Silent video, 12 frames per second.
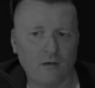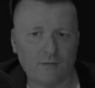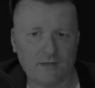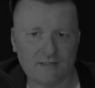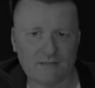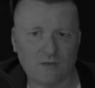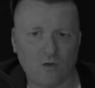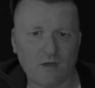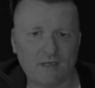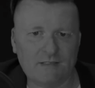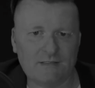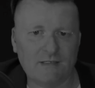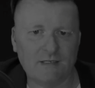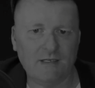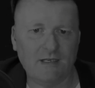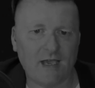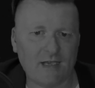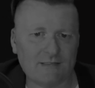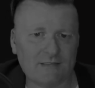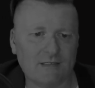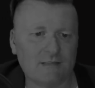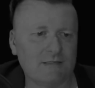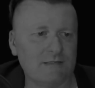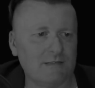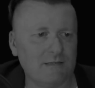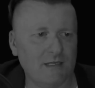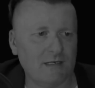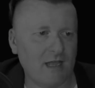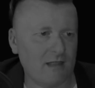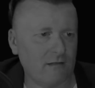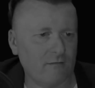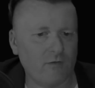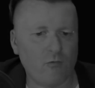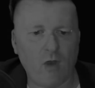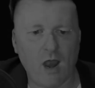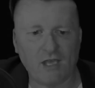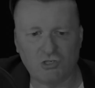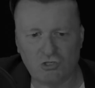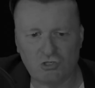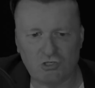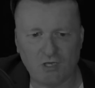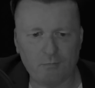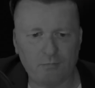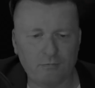this song is, yes, it's the death of a relationship,